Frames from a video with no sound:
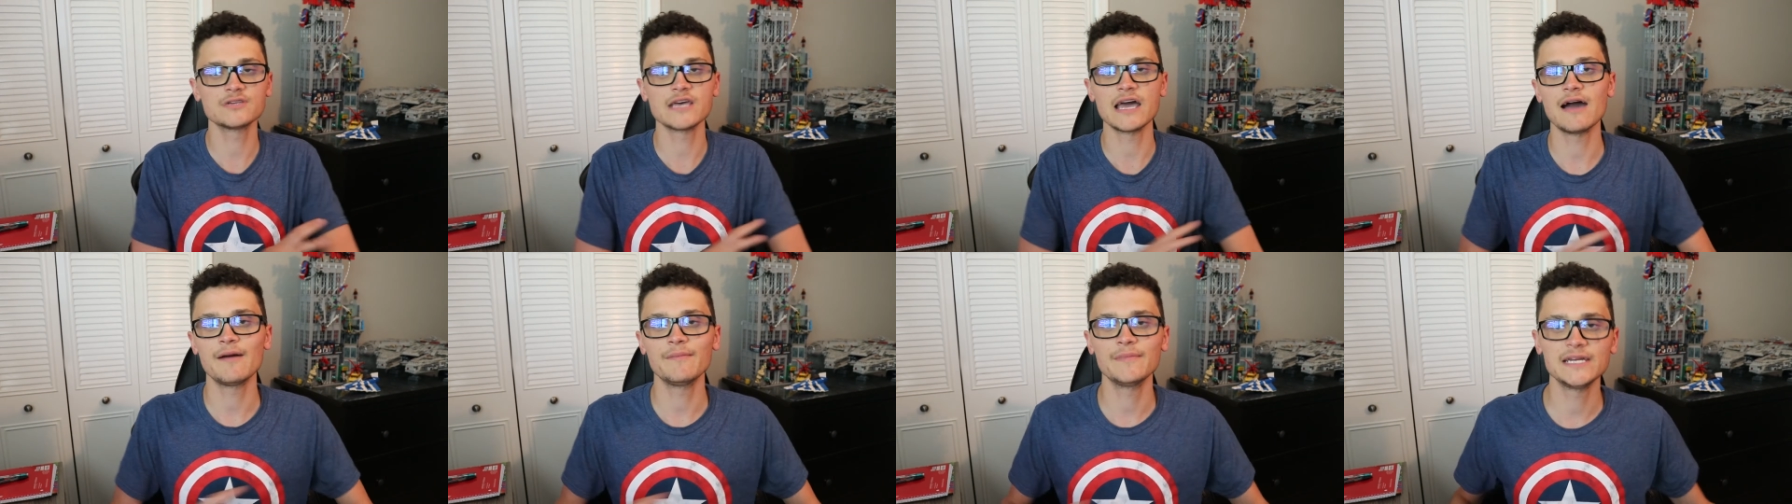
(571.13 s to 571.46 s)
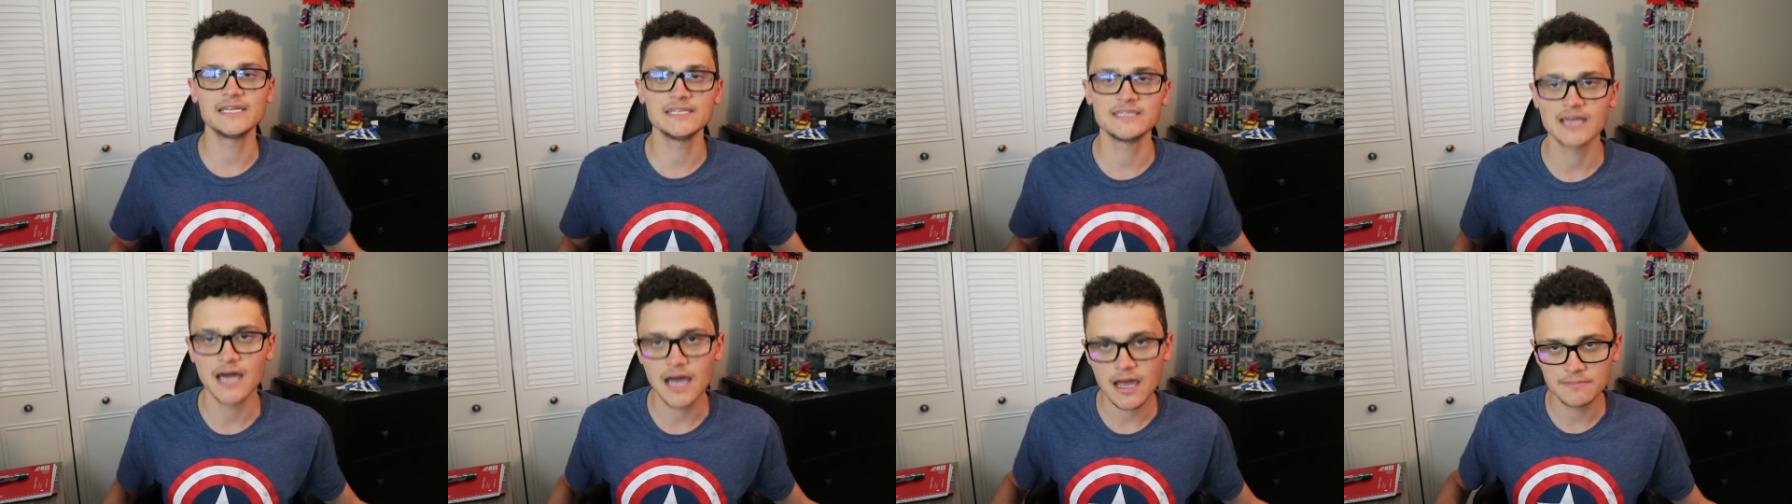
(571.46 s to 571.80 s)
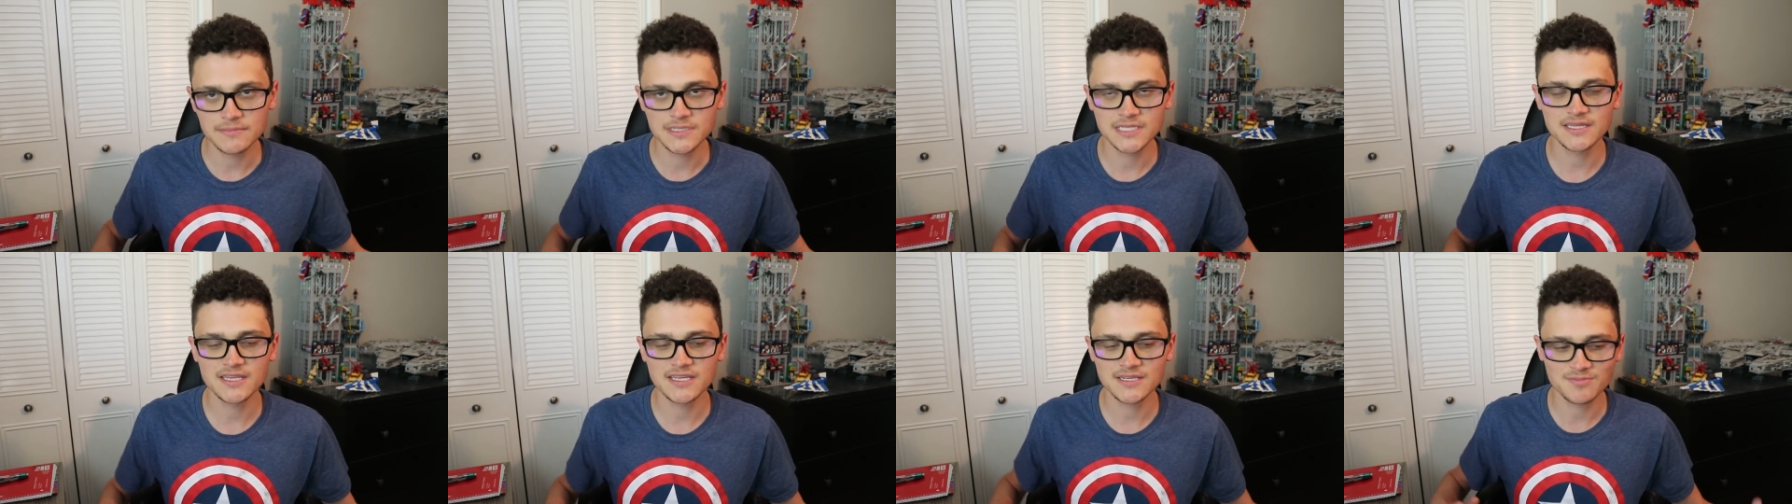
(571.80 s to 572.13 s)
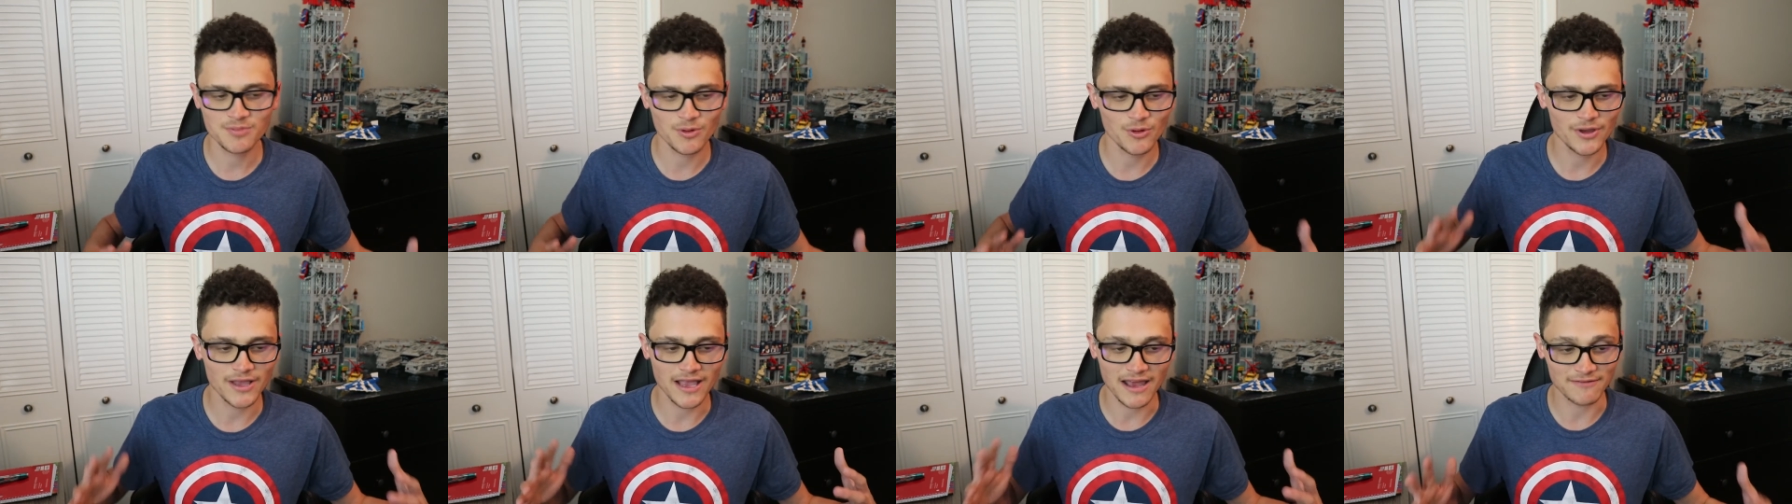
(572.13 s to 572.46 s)
how many times at this
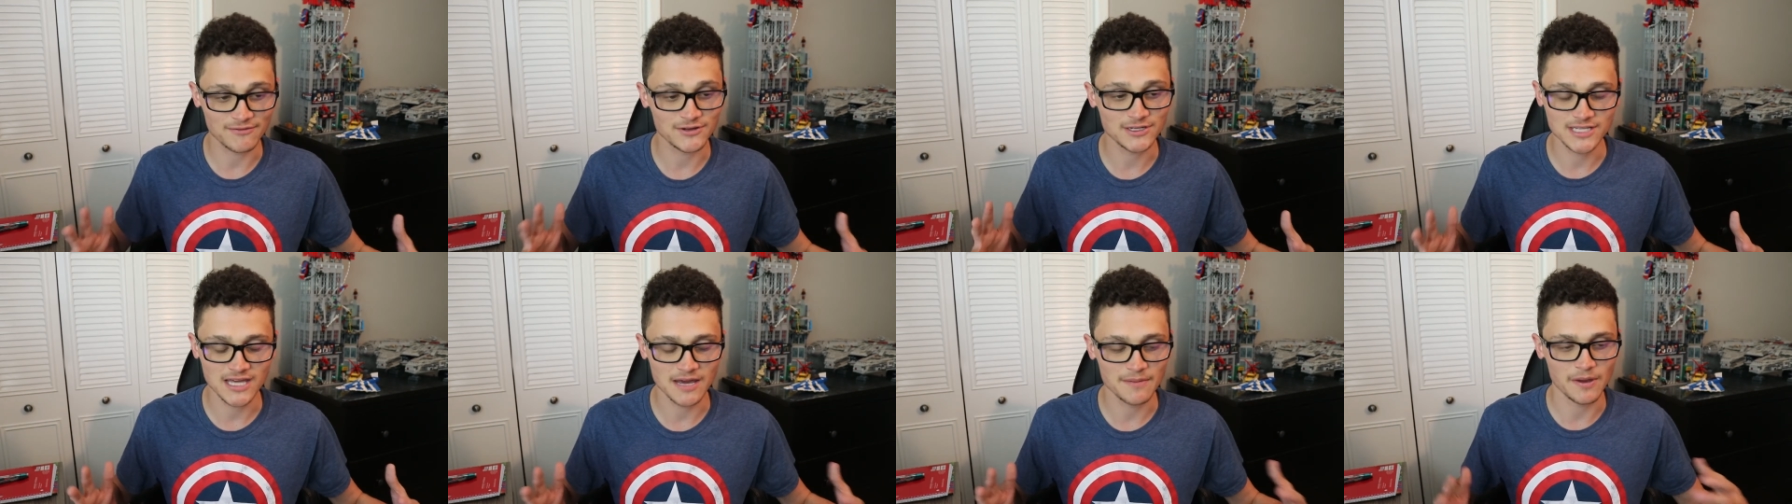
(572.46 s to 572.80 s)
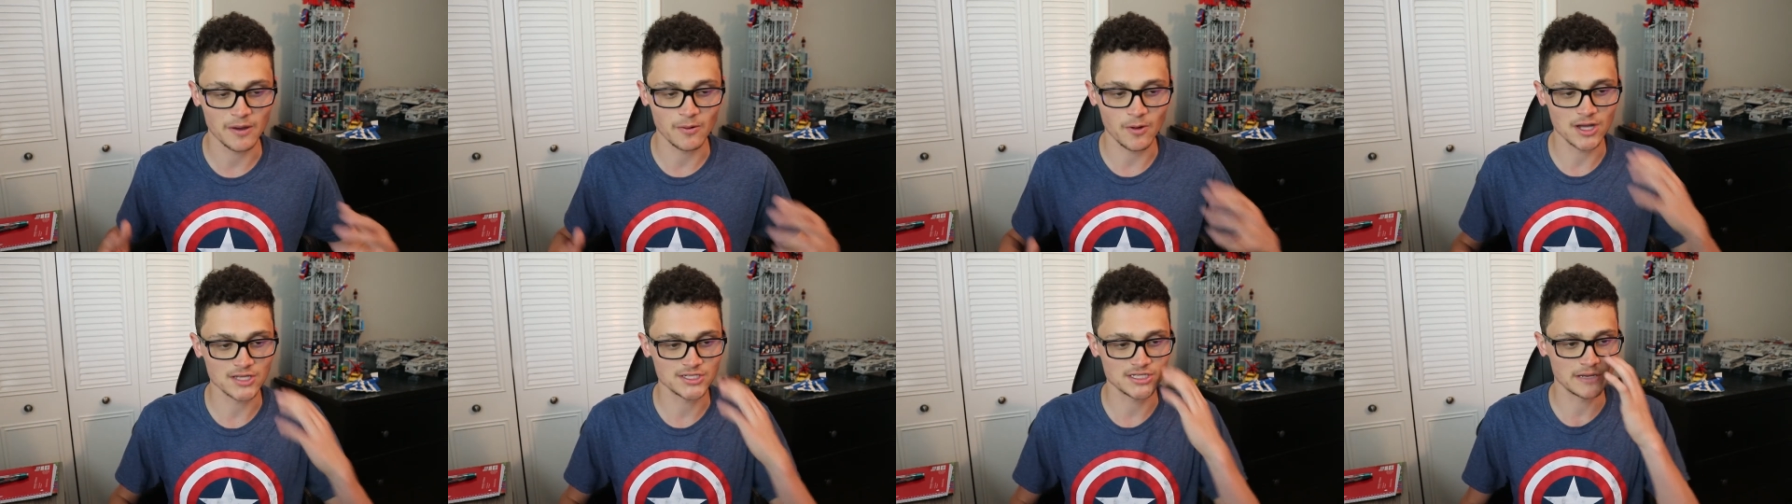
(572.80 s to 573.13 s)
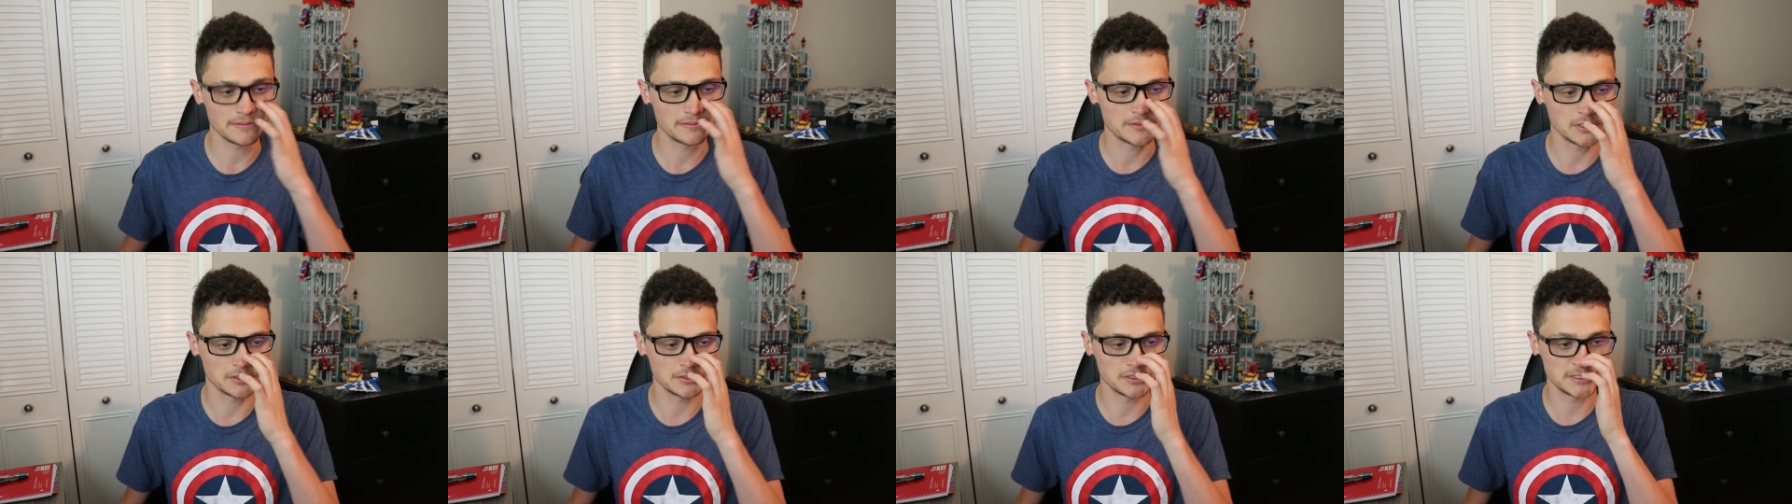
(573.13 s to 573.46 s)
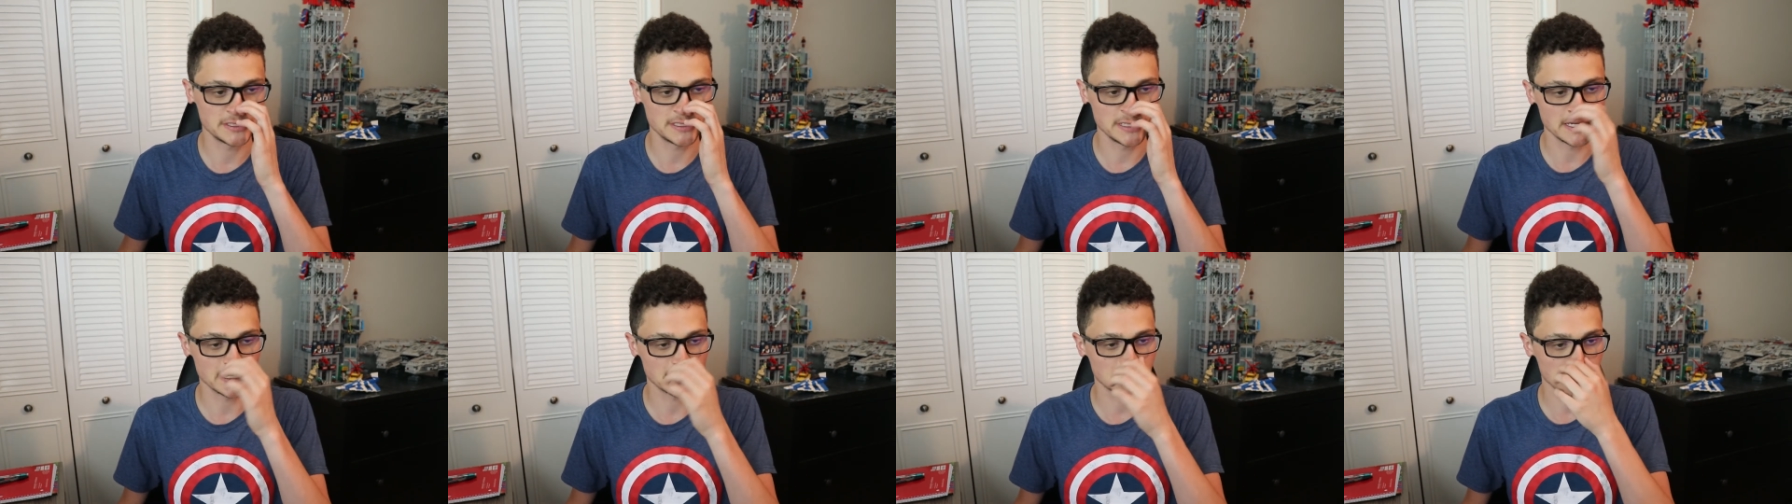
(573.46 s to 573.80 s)
point, every time I watch episode
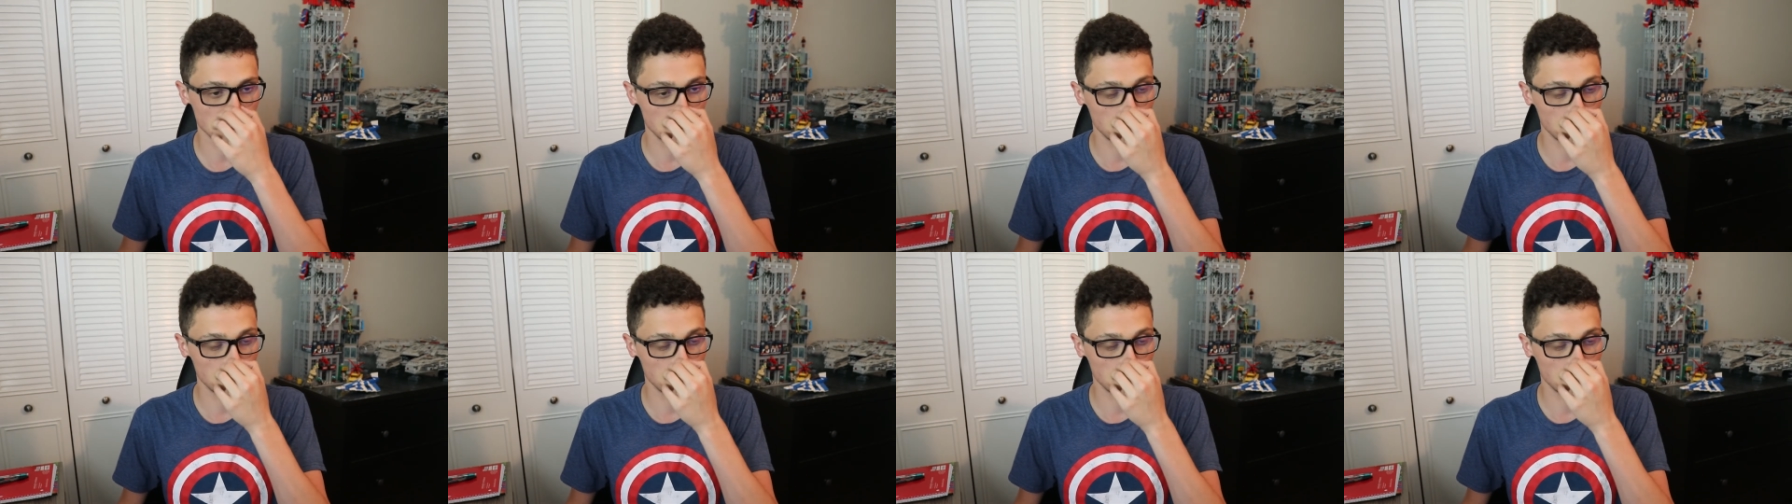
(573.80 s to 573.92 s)
6,